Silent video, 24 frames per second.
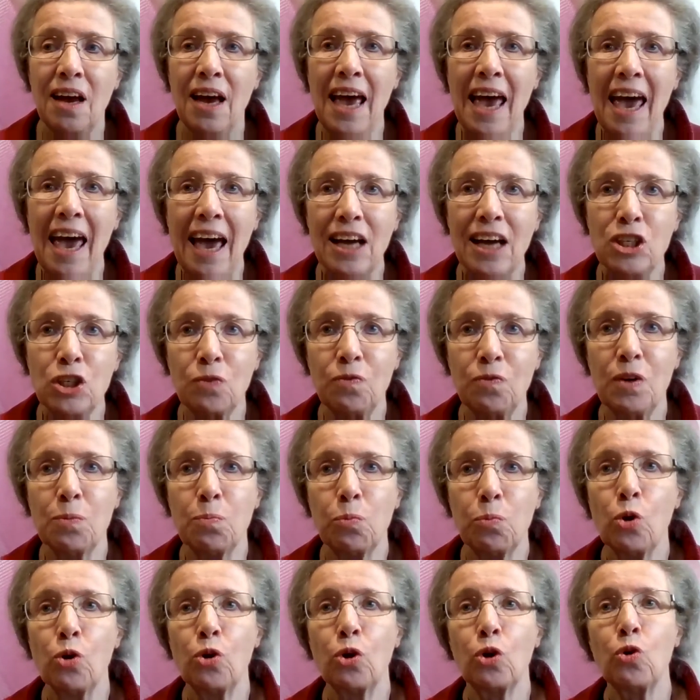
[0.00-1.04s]
adjuvant
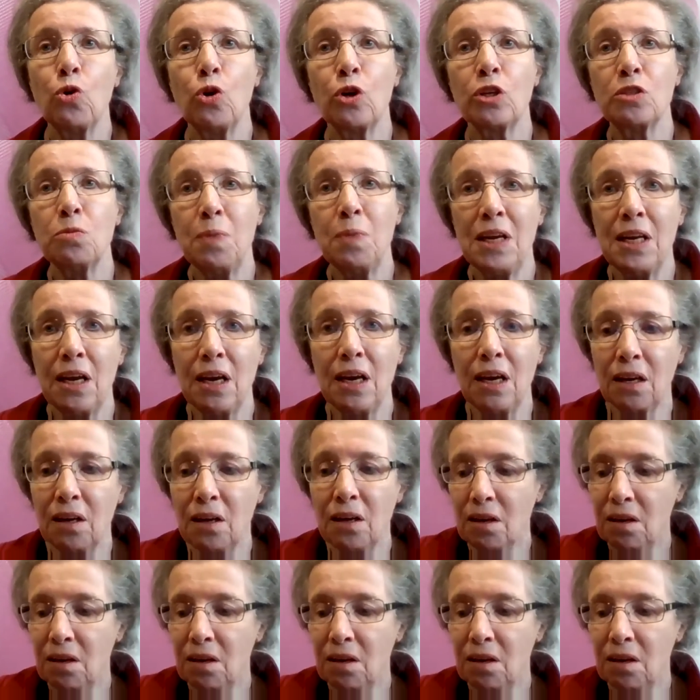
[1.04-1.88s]
protocols, meaning